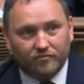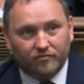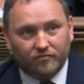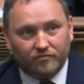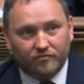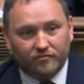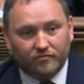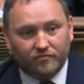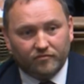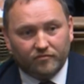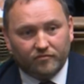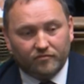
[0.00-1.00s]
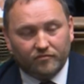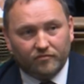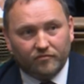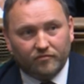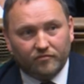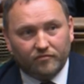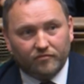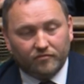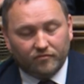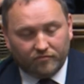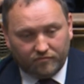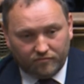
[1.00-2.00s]

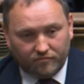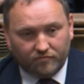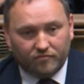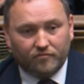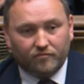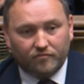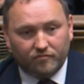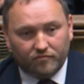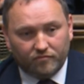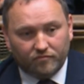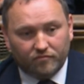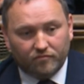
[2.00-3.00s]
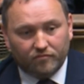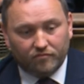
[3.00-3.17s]
(silent)